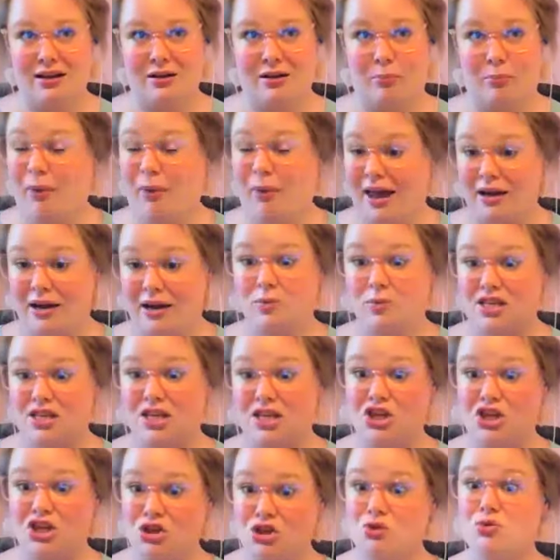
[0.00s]
But it was a
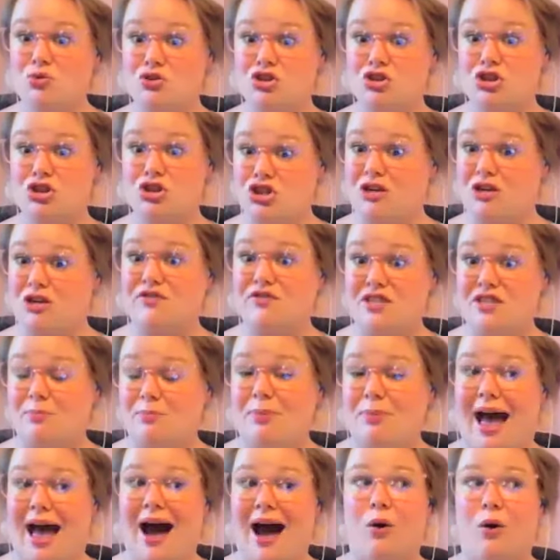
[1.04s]
huge shift in
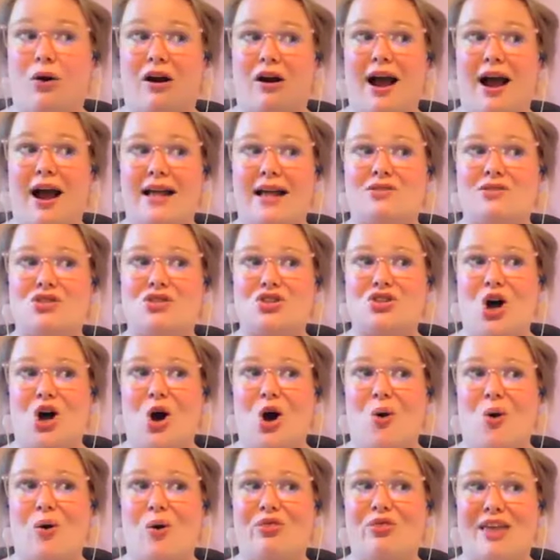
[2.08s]
power. And
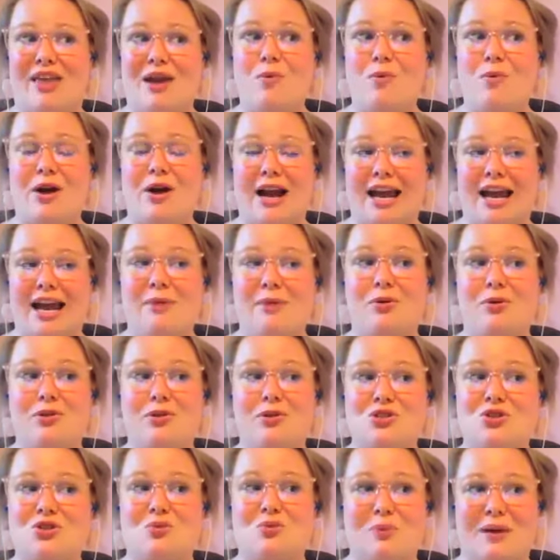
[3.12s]
so they were able
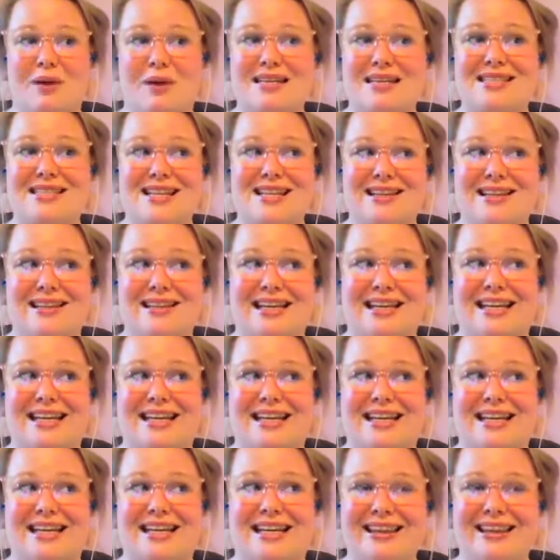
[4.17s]
to
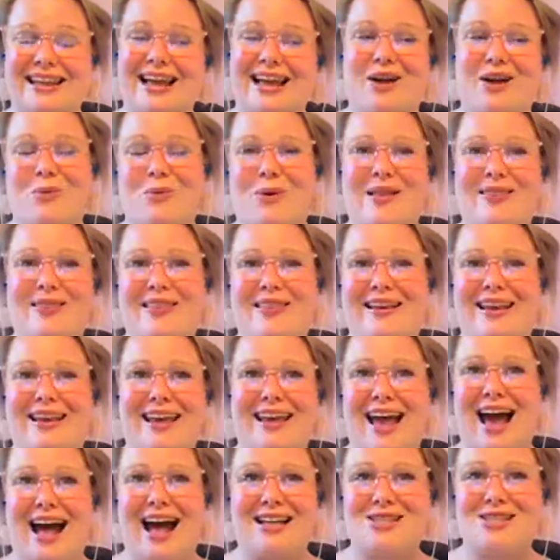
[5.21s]
basically, like when the
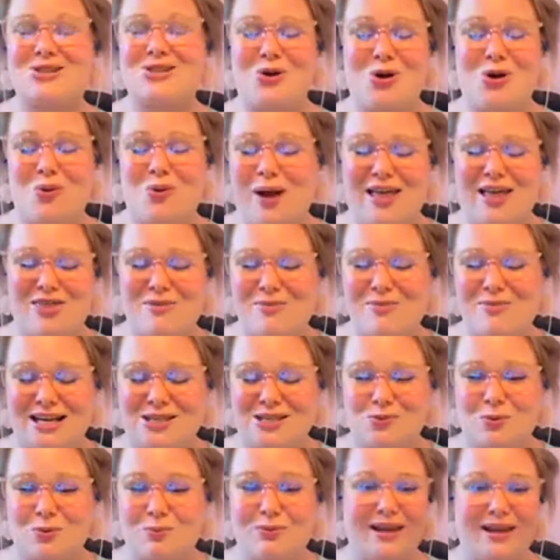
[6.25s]
cats are away, the
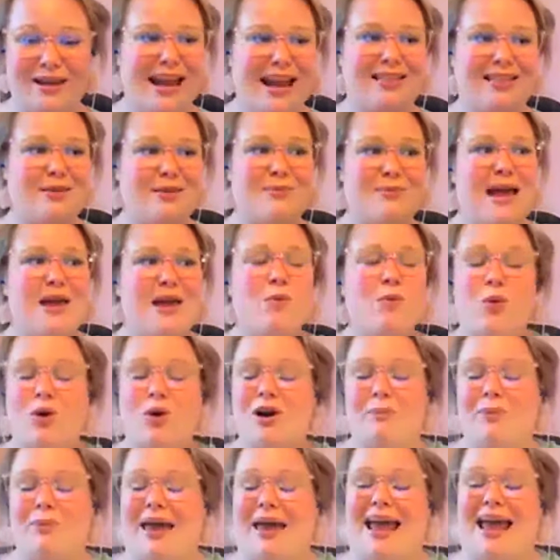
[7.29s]
mice will play, the men
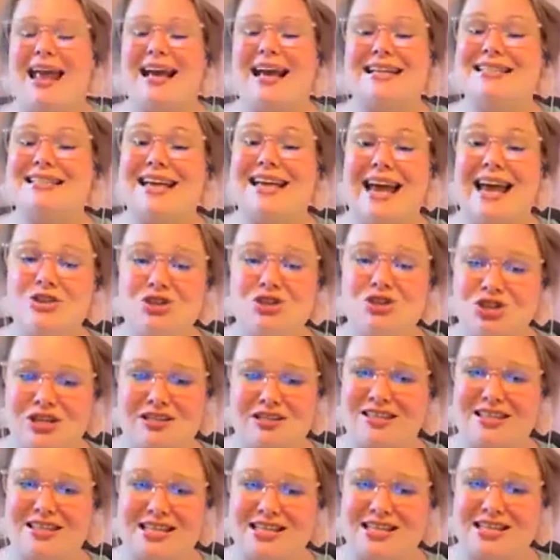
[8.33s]
weren't paying
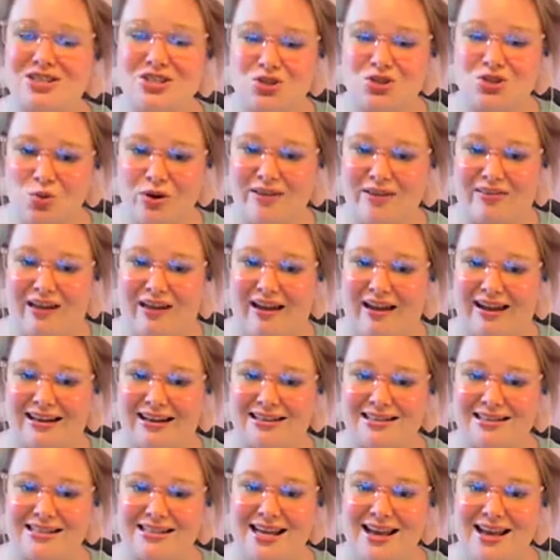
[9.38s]
attention to these
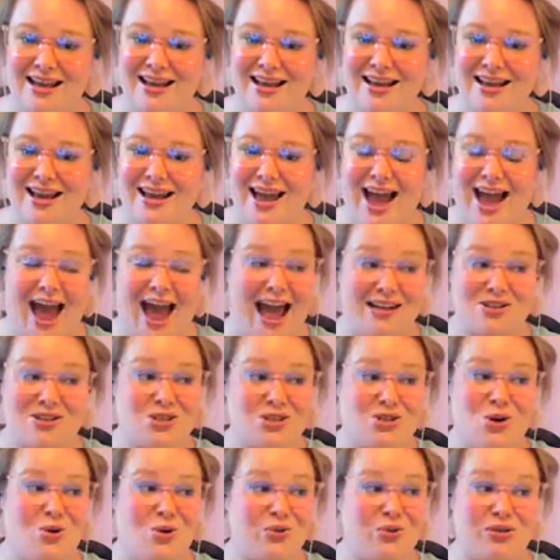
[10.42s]
storylines. And
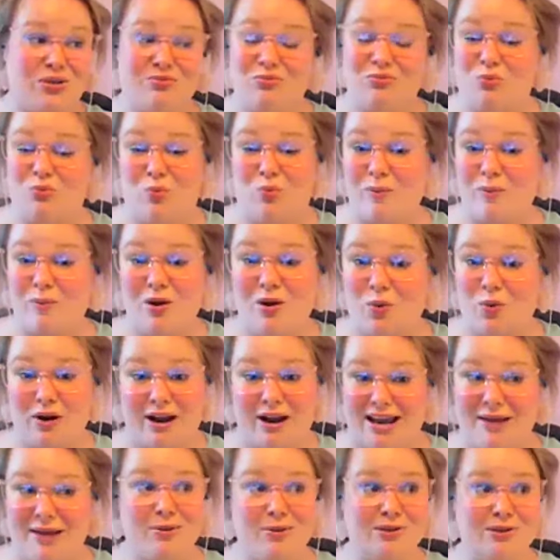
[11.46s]
so women were
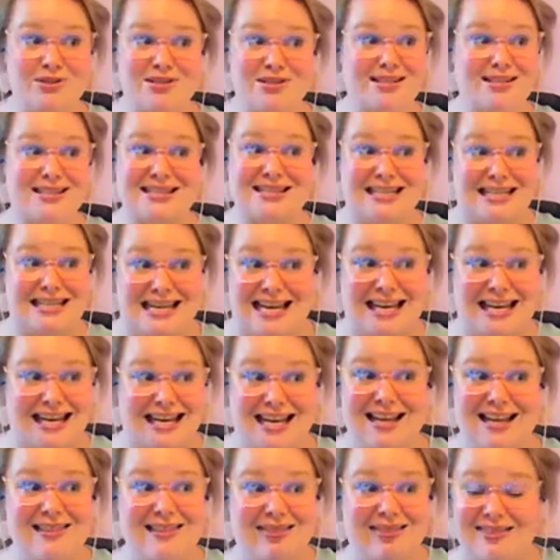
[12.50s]
able to sneak
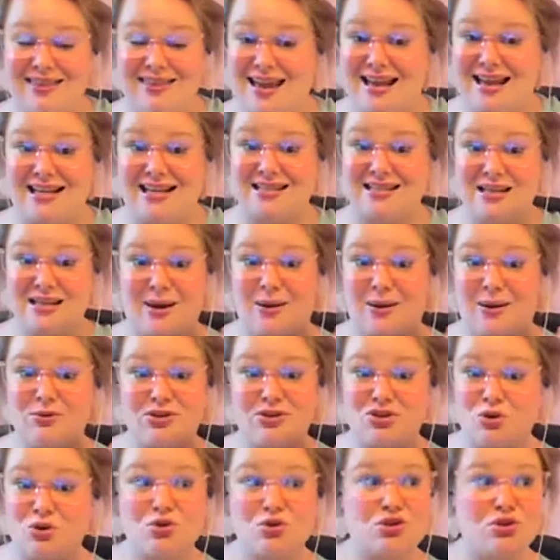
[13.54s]
in things about
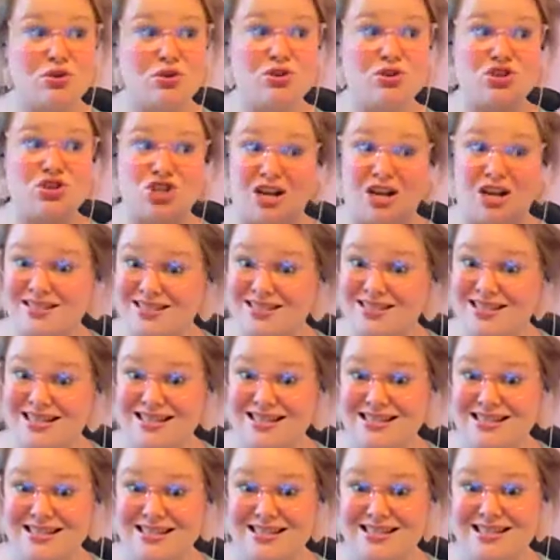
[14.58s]
social
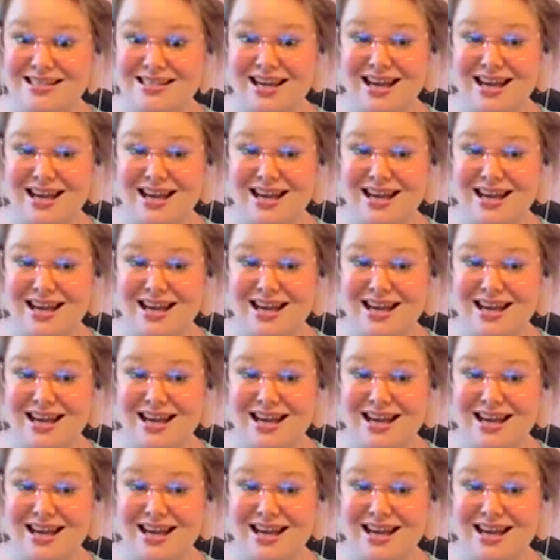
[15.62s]
justice